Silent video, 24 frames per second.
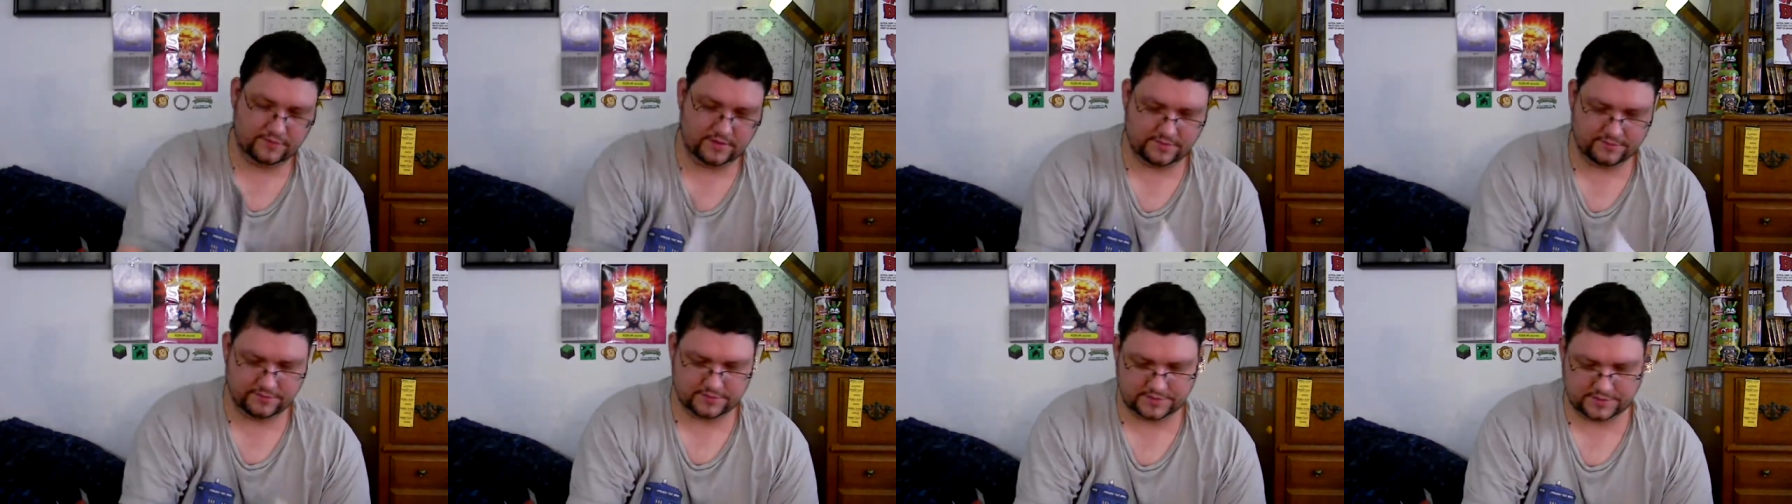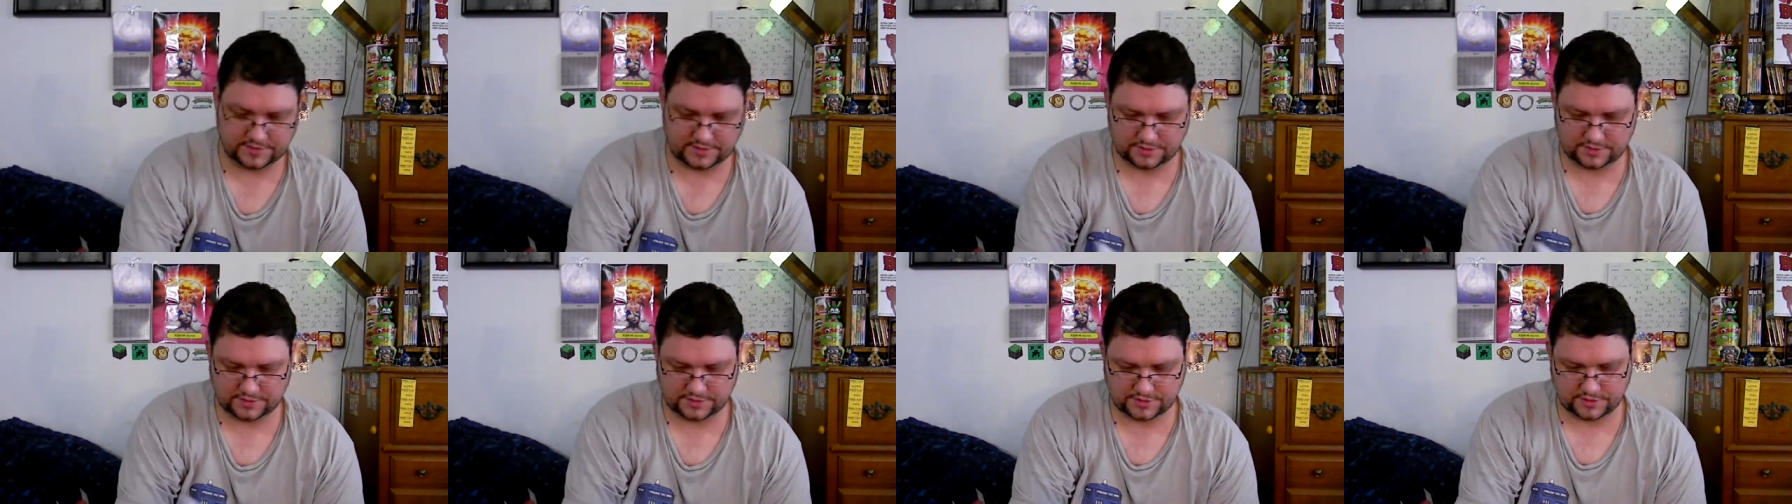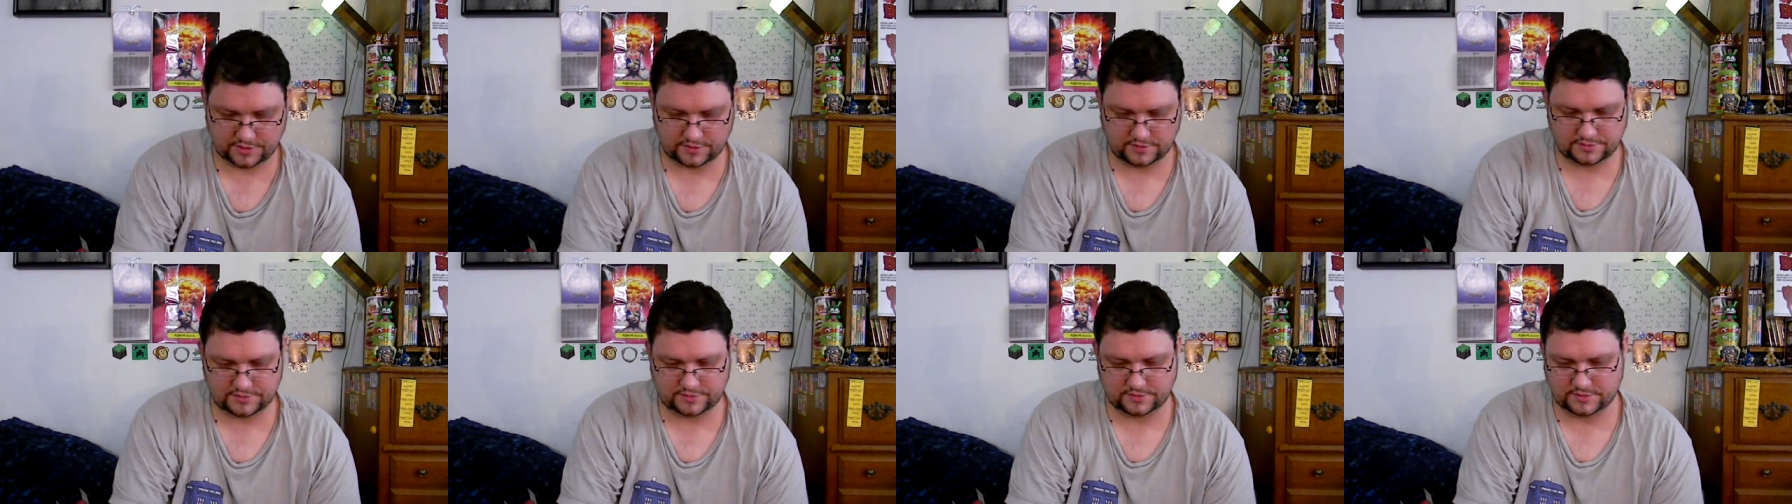never seen the
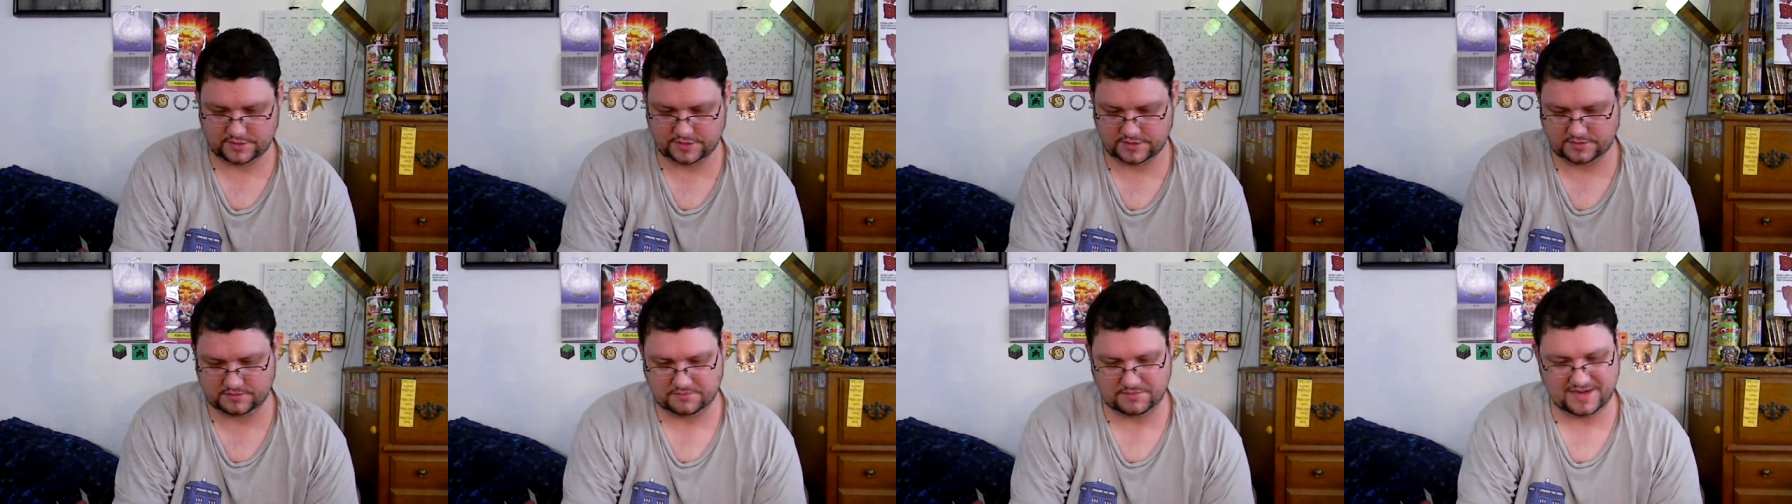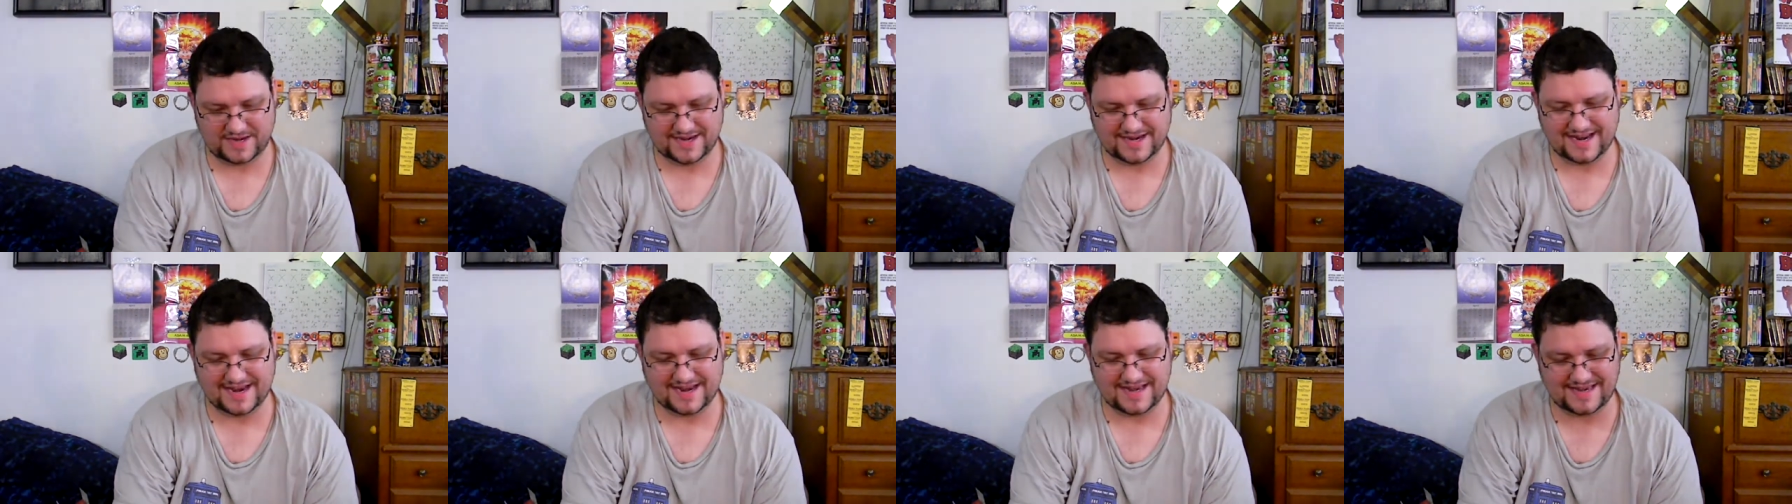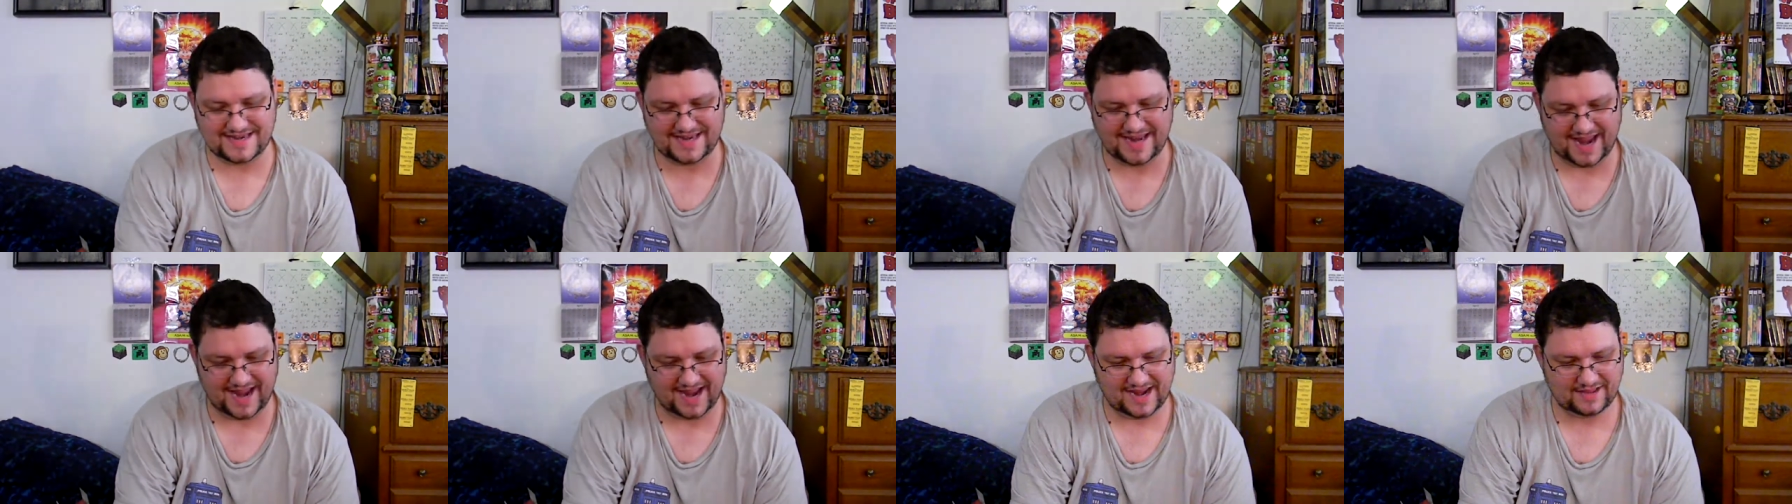show, so it doesn't mean a
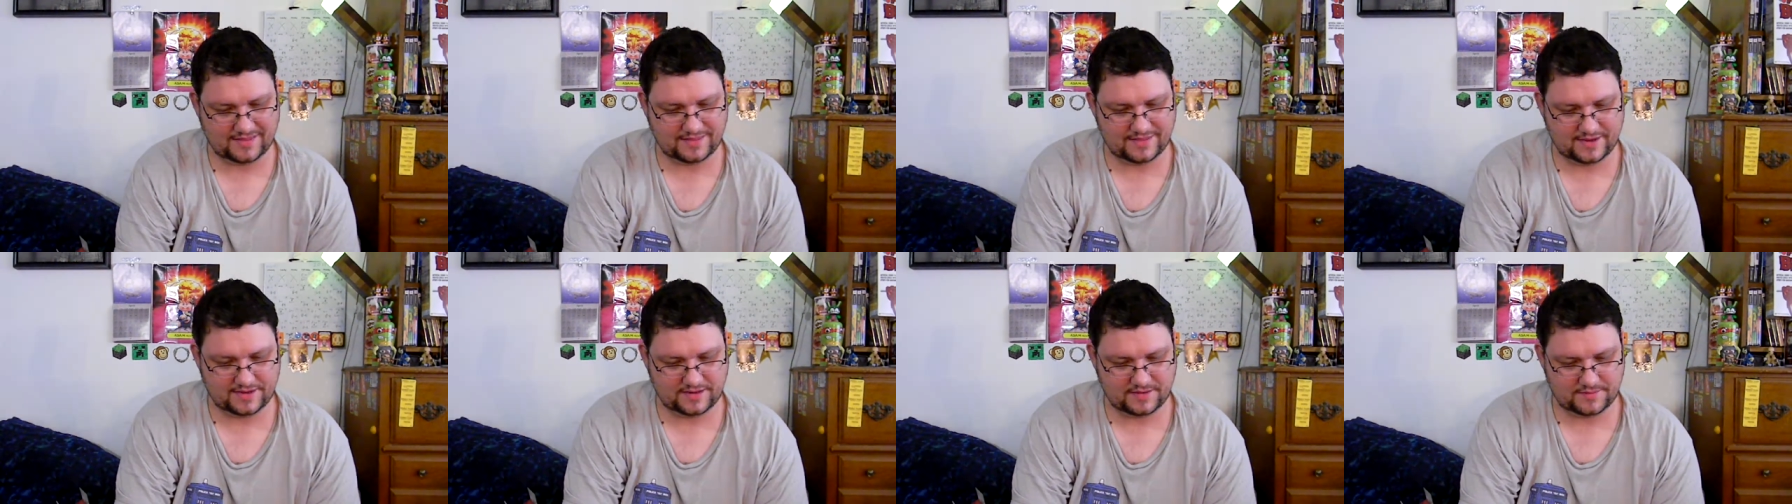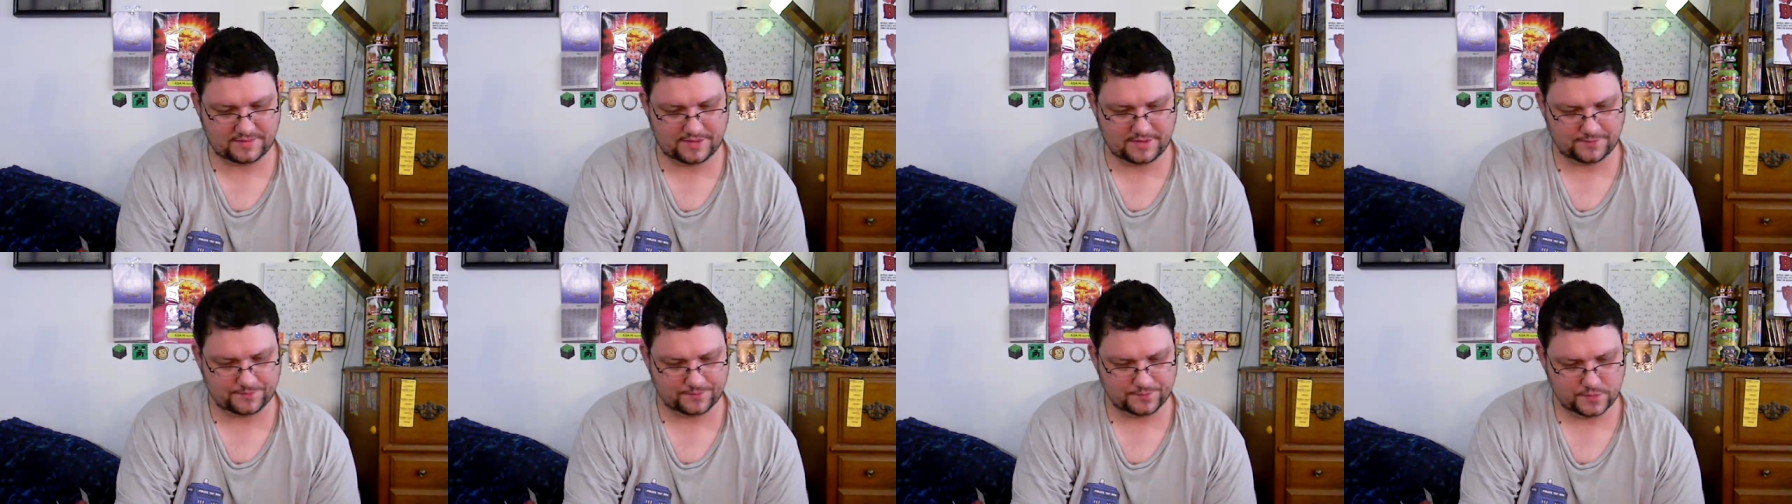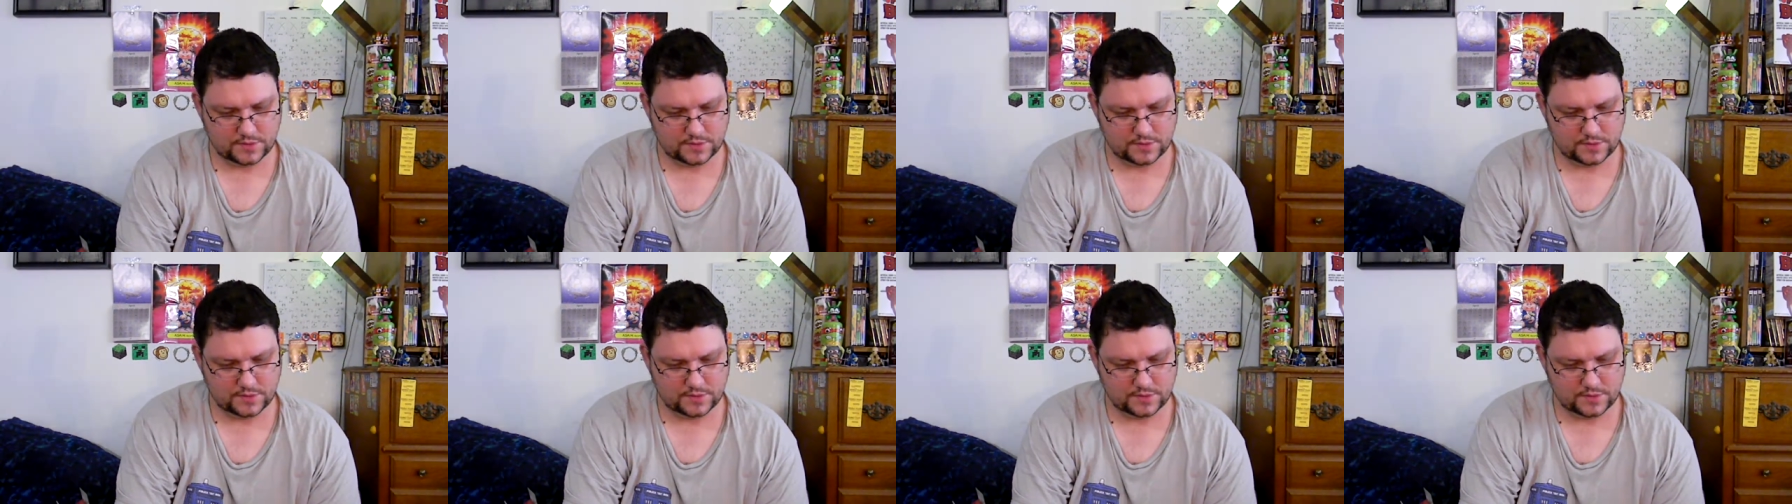dang thing to me.